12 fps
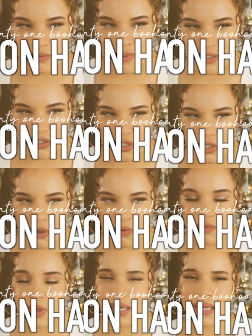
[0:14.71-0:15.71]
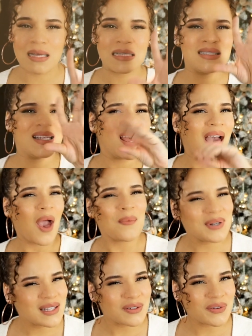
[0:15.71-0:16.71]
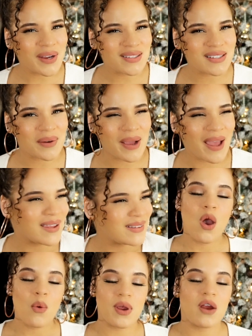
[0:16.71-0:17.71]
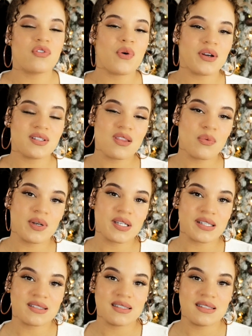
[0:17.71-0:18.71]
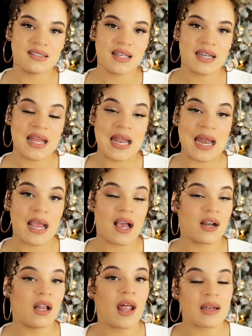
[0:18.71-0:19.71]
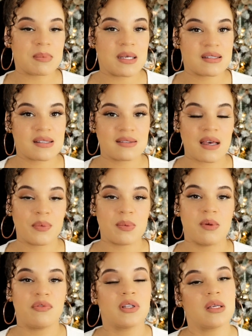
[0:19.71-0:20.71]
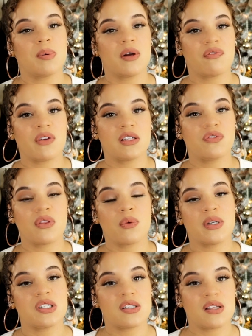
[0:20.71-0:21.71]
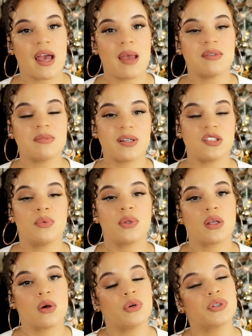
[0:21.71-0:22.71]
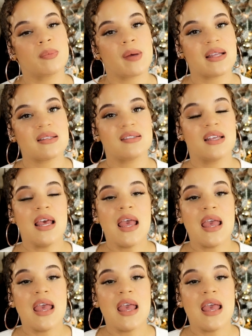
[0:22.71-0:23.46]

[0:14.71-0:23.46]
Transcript: Fashion Nova. I went a little crazy, okay? We are of course in the winter season, and I got a lot of pieces that would be really perfect for the winter time, especially with the colder months.